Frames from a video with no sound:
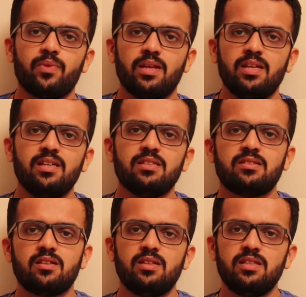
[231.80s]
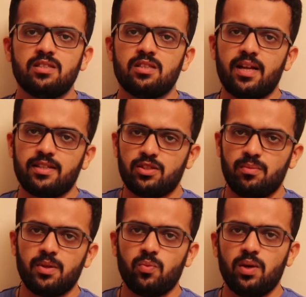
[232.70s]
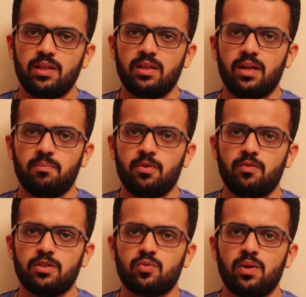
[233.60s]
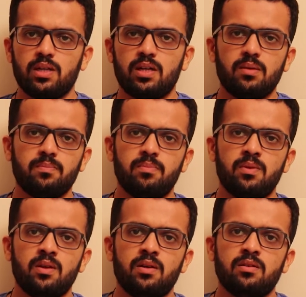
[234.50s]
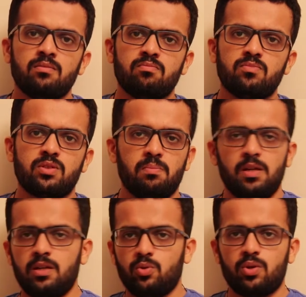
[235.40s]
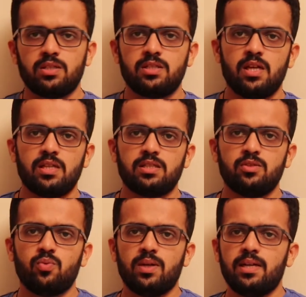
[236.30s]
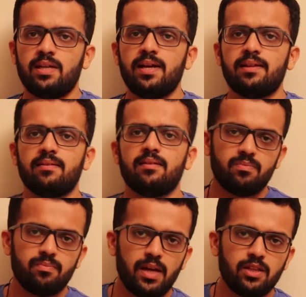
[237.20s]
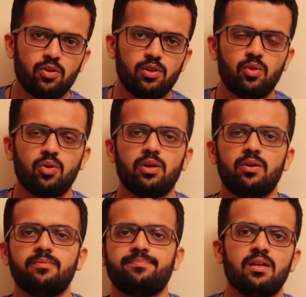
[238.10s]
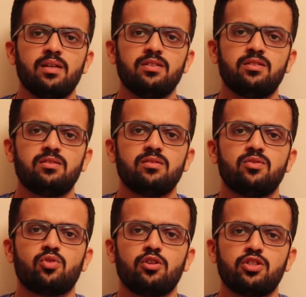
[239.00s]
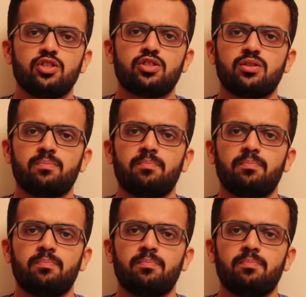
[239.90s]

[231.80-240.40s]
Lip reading: he is the reason that Germany won that previous World Cup, similar to Casillas in 2010. Manuel Neuer is not just a